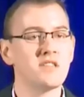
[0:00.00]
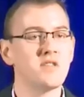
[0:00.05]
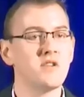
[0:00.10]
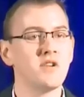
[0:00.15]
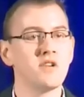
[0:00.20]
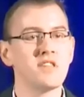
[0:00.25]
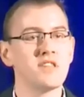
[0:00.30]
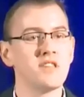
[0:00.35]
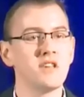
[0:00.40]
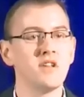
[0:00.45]
that are
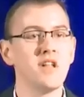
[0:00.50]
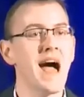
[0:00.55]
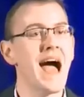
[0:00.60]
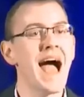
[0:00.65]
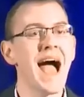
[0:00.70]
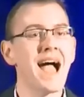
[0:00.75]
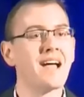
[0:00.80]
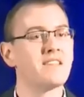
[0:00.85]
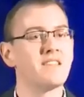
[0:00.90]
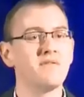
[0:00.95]
still
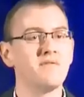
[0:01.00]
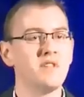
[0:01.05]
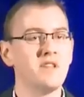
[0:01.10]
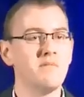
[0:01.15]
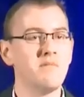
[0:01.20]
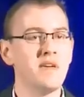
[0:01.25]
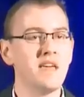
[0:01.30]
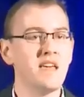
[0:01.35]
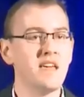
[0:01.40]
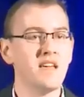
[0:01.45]
actively
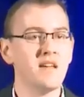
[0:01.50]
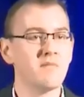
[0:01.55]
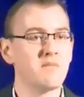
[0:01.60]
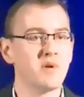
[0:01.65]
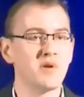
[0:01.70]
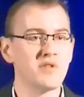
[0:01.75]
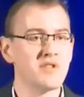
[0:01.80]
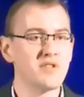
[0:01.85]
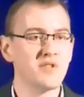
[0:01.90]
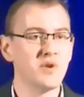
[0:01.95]
being
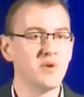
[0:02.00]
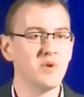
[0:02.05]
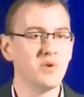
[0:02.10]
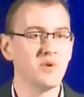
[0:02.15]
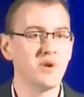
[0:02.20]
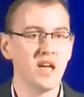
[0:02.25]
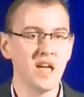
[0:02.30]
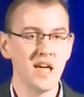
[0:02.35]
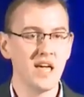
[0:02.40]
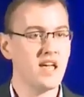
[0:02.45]

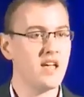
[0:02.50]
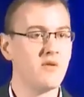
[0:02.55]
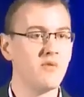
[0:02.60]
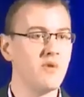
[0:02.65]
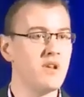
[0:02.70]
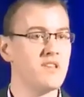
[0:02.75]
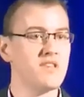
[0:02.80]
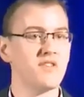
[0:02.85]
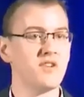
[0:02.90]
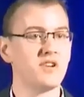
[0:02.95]
pursued in
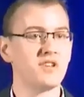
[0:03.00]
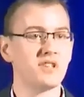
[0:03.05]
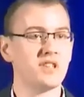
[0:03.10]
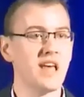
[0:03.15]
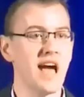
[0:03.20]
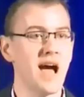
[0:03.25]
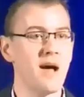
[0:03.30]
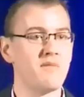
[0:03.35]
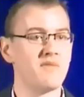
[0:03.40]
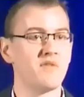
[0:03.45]
research
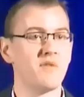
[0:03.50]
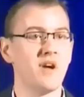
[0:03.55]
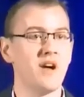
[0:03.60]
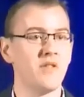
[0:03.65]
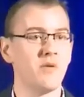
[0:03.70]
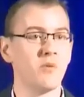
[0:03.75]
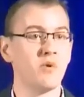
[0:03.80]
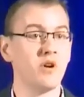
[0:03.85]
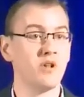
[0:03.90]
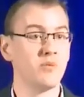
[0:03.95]
labs around
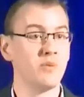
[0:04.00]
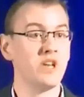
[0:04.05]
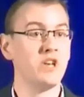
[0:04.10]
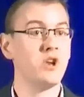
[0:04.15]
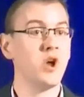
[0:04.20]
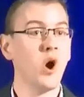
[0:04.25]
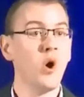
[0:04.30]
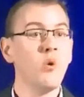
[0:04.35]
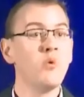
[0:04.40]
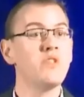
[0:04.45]
the world. We
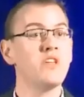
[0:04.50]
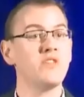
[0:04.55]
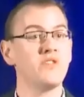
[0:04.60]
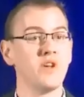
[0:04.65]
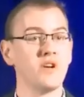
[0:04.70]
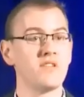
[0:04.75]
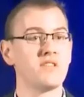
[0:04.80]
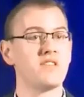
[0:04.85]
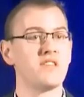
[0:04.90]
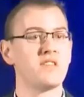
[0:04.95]
know that
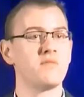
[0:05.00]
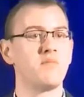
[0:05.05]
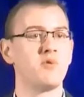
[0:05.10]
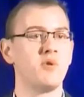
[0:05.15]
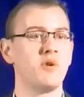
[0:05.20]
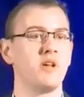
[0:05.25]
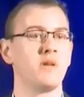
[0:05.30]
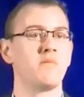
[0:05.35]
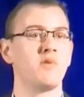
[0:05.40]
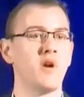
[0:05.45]
there's this
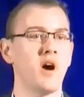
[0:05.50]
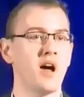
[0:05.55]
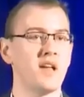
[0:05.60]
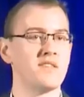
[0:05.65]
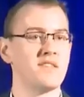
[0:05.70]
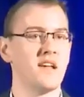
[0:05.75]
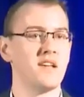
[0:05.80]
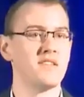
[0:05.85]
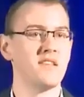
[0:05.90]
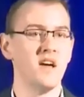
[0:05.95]
pruning
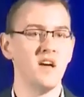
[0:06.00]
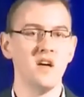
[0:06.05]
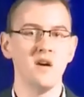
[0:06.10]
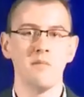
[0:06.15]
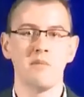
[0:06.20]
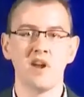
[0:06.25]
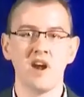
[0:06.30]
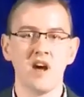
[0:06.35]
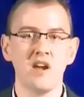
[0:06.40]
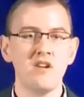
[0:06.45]
process,
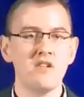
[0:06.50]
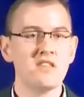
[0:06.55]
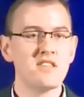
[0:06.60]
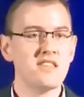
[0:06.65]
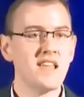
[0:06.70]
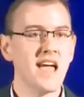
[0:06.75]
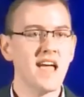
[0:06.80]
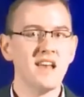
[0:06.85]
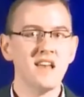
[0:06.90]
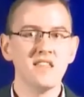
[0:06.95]
but
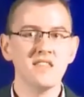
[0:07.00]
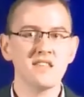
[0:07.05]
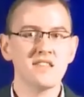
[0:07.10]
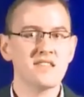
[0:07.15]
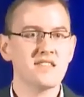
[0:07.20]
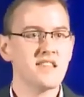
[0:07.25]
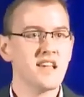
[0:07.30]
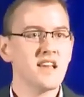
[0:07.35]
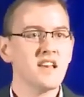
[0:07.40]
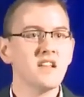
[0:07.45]
understanding the
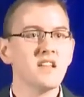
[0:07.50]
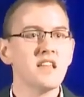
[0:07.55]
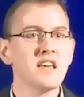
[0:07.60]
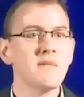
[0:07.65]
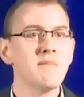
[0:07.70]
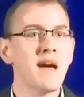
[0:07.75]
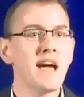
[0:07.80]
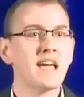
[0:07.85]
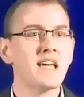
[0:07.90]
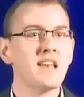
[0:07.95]
signaling
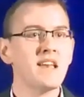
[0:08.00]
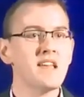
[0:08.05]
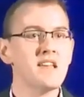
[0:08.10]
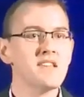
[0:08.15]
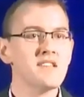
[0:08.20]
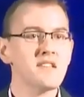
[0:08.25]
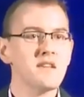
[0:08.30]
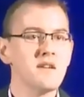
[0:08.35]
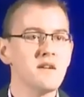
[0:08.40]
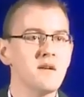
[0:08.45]

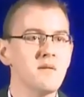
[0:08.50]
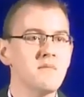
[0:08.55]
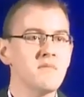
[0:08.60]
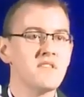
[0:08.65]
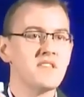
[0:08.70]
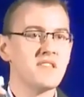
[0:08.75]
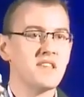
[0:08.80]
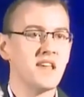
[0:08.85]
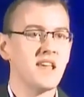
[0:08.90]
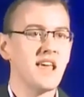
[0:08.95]

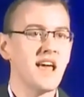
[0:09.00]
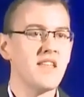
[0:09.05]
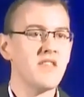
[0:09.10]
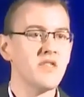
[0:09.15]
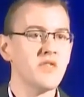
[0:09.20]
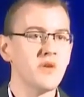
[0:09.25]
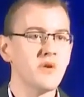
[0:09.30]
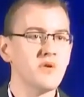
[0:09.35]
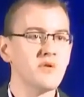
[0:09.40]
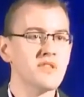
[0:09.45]
mechanisms to
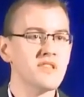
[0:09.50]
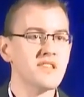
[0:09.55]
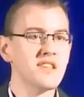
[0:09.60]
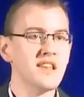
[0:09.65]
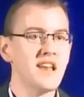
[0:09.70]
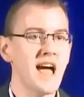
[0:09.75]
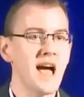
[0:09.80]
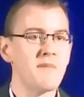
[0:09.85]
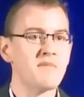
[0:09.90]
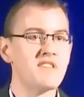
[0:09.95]
get those
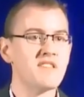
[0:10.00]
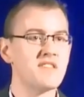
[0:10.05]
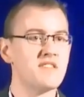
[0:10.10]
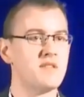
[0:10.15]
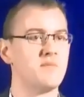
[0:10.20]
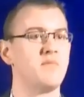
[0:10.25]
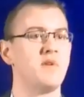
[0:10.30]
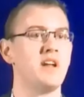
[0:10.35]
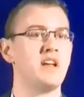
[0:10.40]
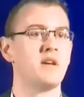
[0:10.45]
synapses to
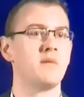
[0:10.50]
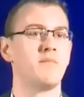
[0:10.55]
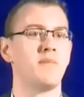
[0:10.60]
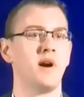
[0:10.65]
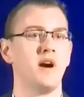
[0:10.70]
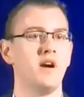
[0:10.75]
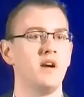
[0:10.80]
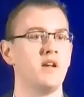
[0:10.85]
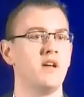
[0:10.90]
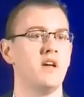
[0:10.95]
break
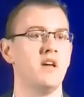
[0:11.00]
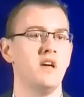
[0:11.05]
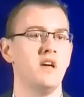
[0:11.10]
apart,